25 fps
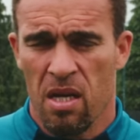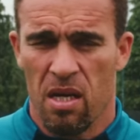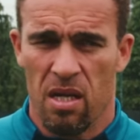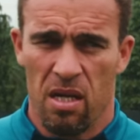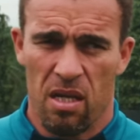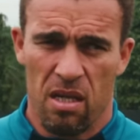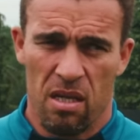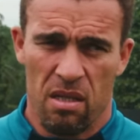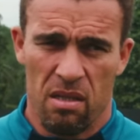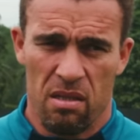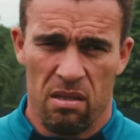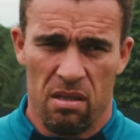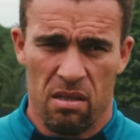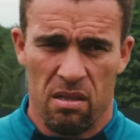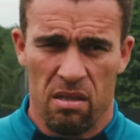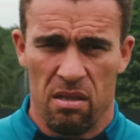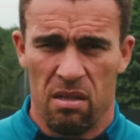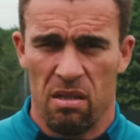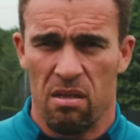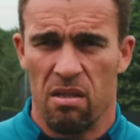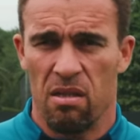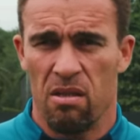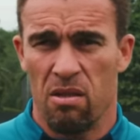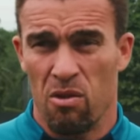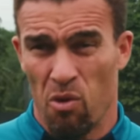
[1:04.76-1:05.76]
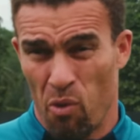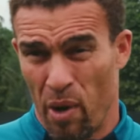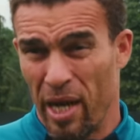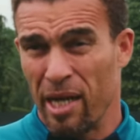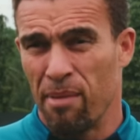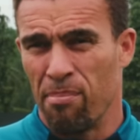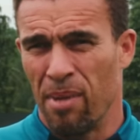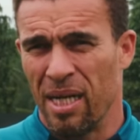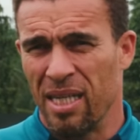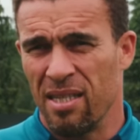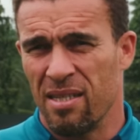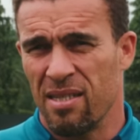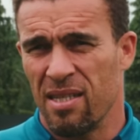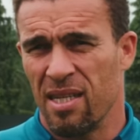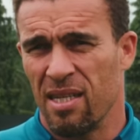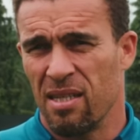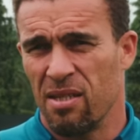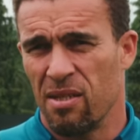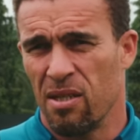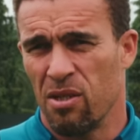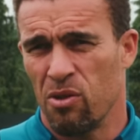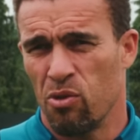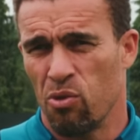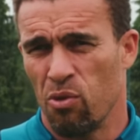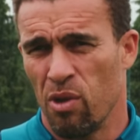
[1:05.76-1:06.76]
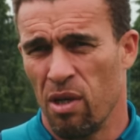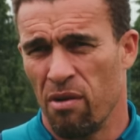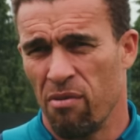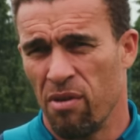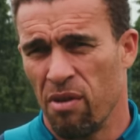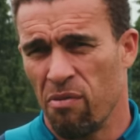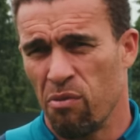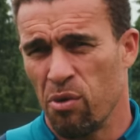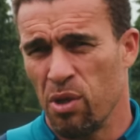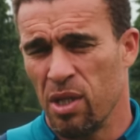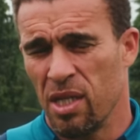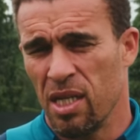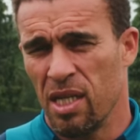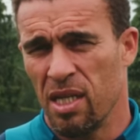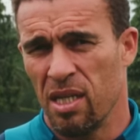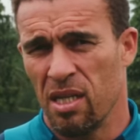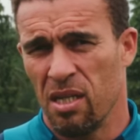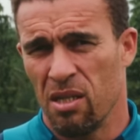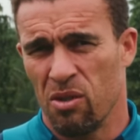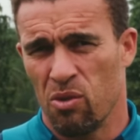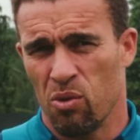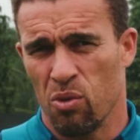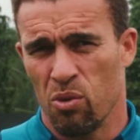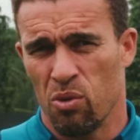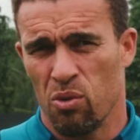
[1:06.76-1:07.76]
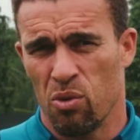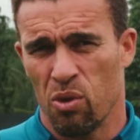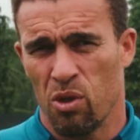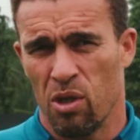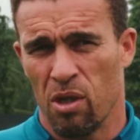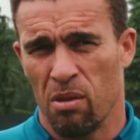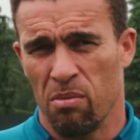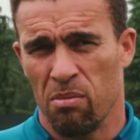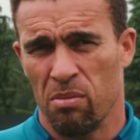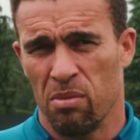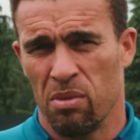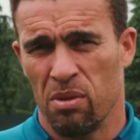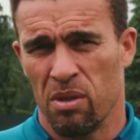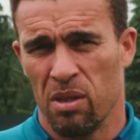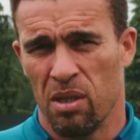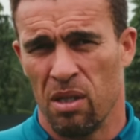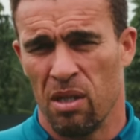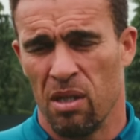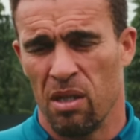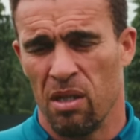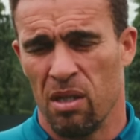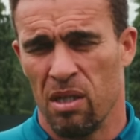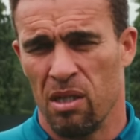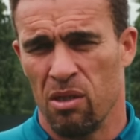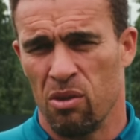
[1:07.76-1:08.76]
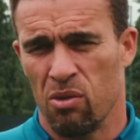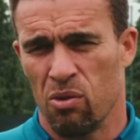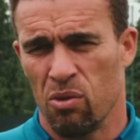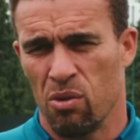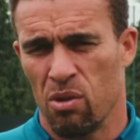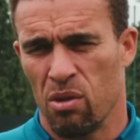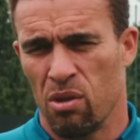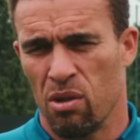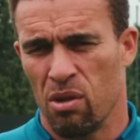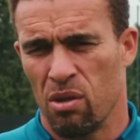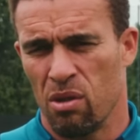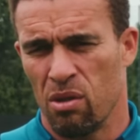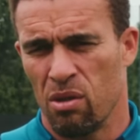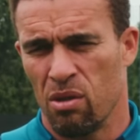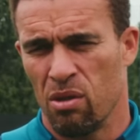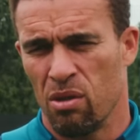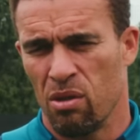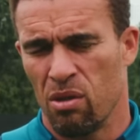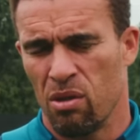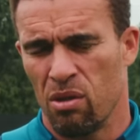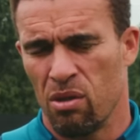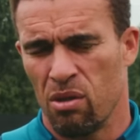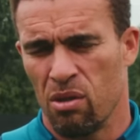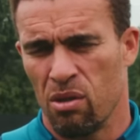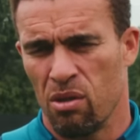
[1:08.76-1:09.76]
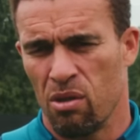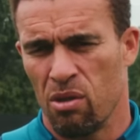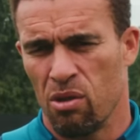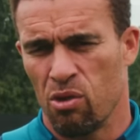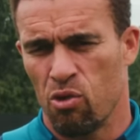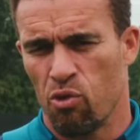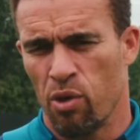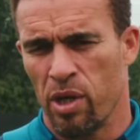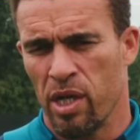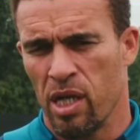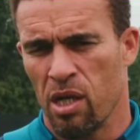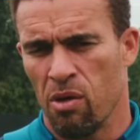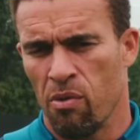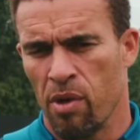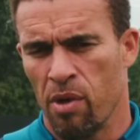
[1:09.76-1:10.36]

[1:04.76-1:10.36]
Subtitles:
the right mindset to have every day to come into the training